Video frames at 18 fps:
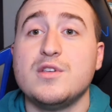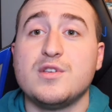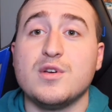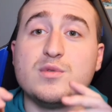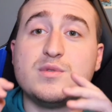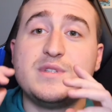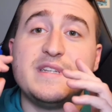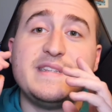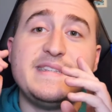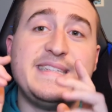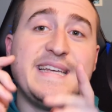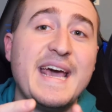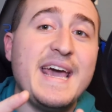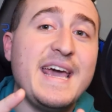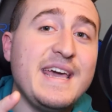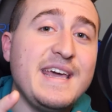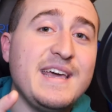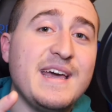So
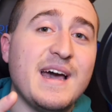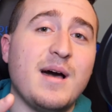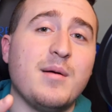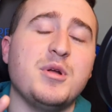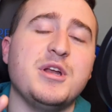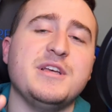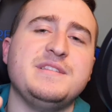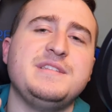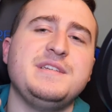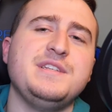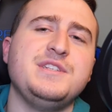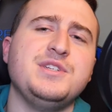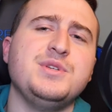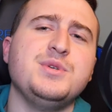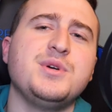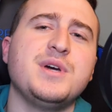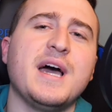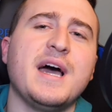today I'm going to teach
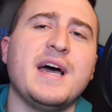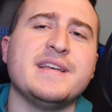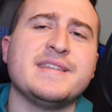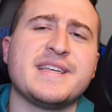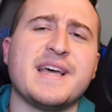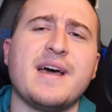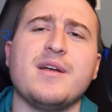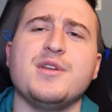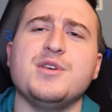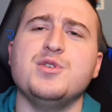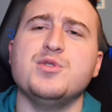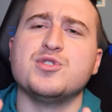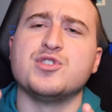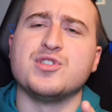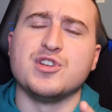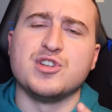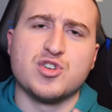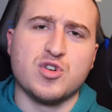you guys how to
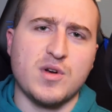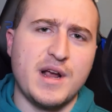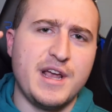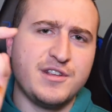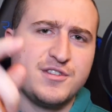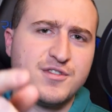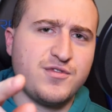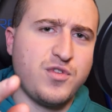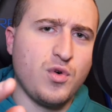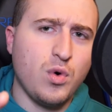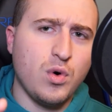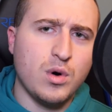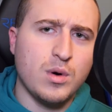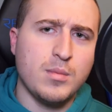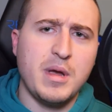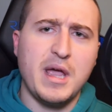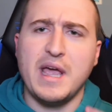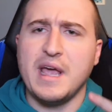use the
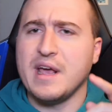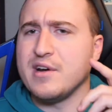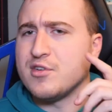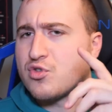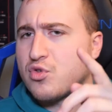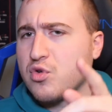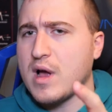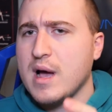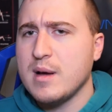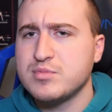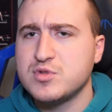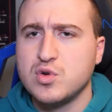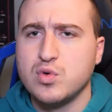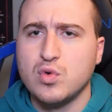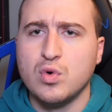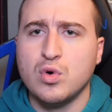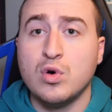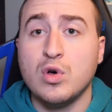transform and crop
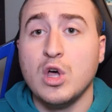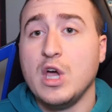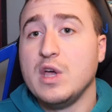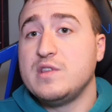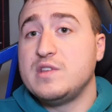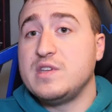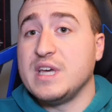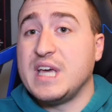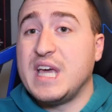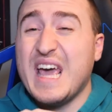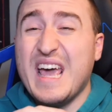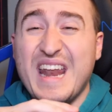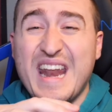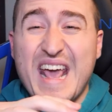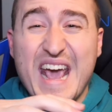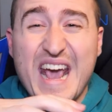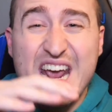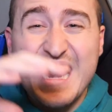tool to
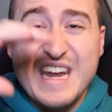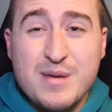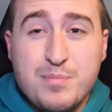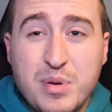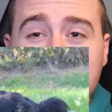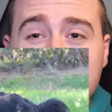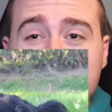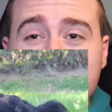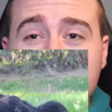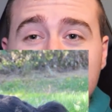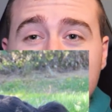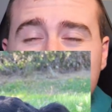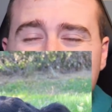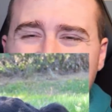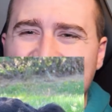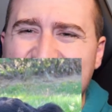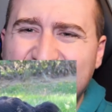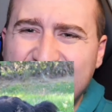get any picture
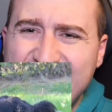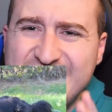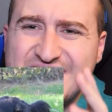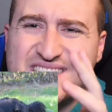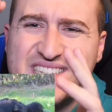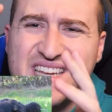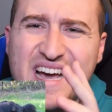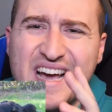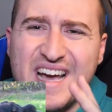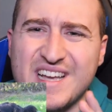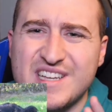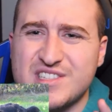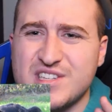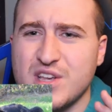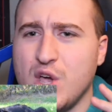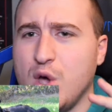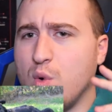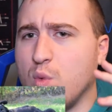to any
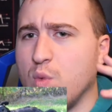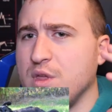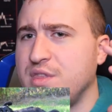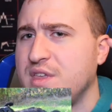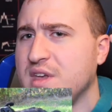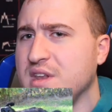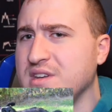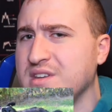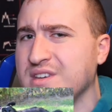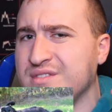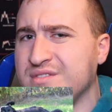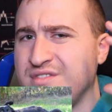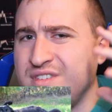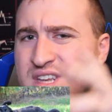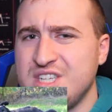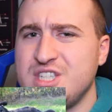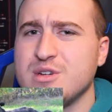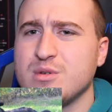size within
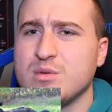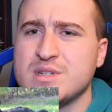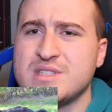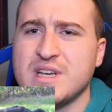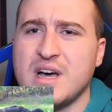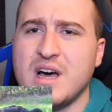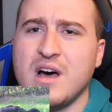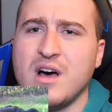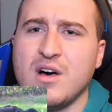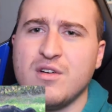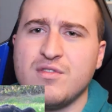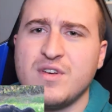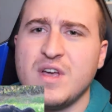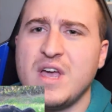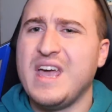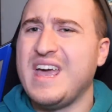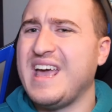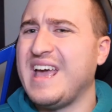DaVinci Resolve
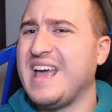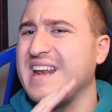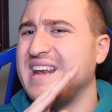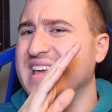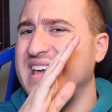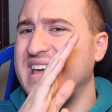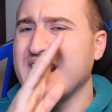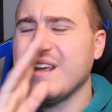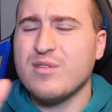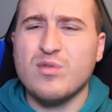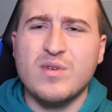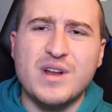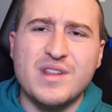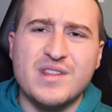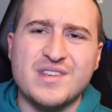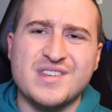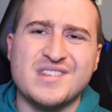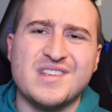and get rid
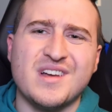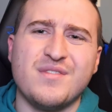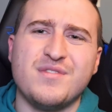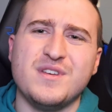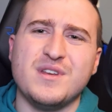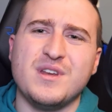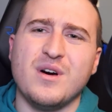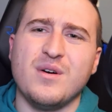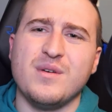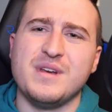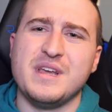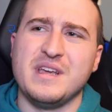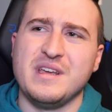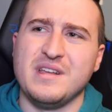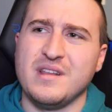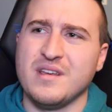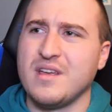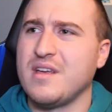of the stuff you don't
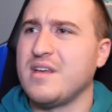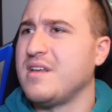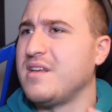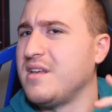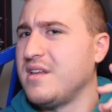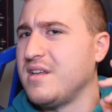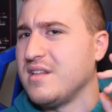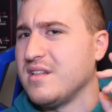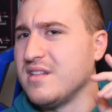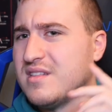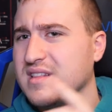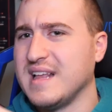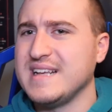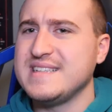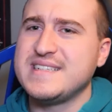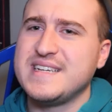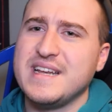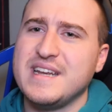need.
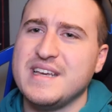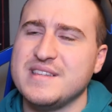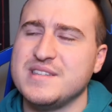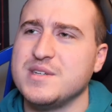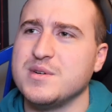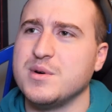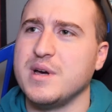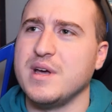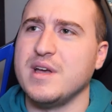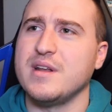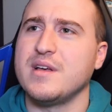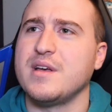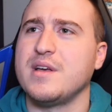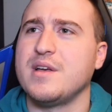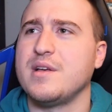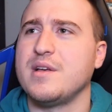Let's get into it.